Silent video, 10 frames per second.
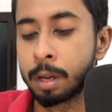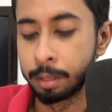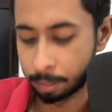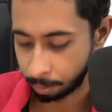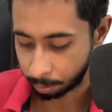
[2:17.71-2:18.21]
I
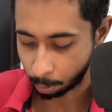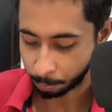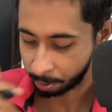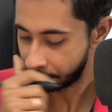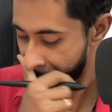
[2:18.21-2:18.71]
think, how
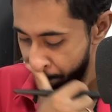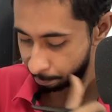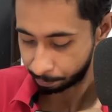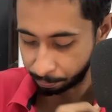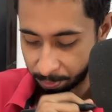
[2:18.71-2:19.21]
many?
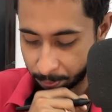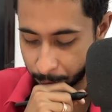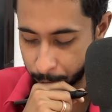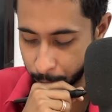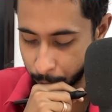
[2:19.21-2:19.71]

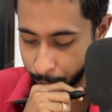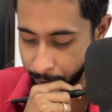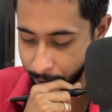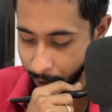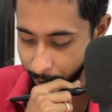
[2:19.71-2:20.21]
So
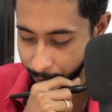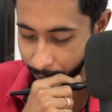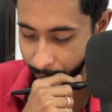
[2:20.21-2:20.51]
we have,